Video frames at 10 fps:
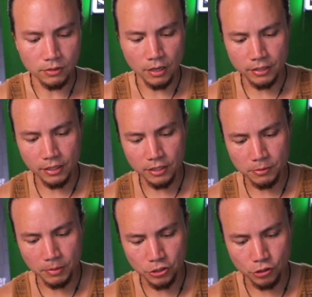So not nearly
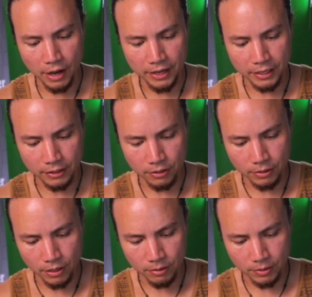as much tracking
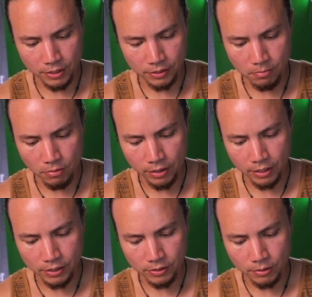going on with this
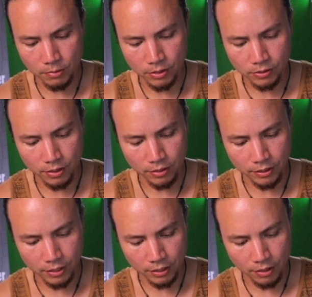boy as there was
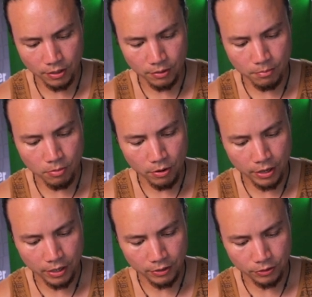on the other boy
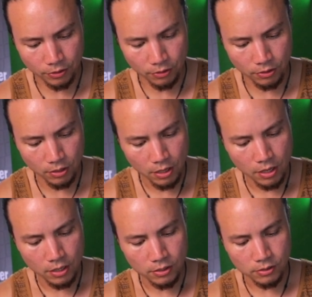and girl.
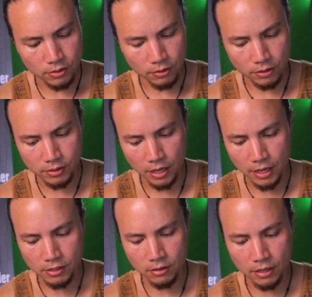So this
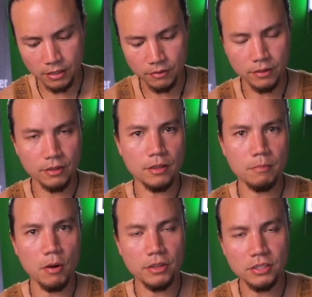guy has a lot of different,
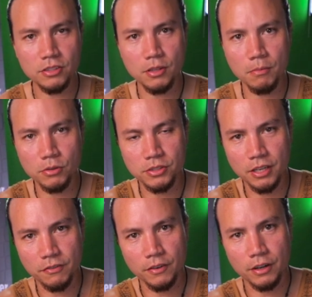this is the most
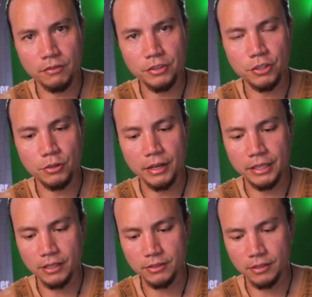different of the two, I
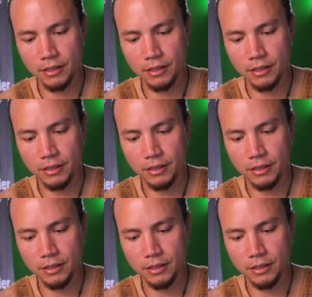guess.